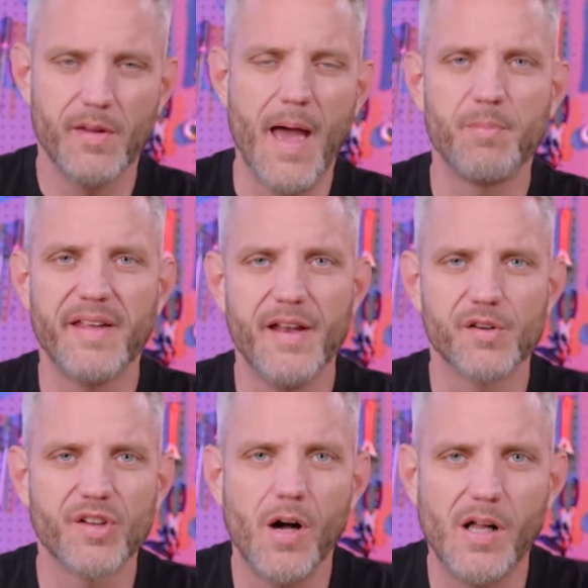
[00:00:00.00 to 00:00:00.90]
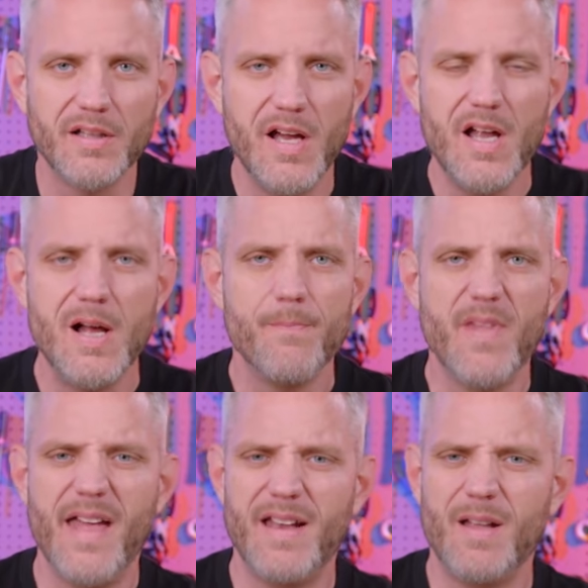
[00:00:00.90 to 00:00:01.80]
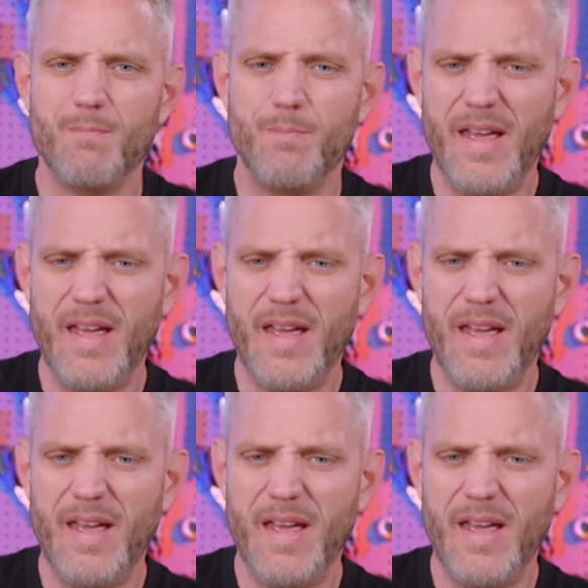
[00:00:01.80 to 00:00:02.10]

applicator is called, and a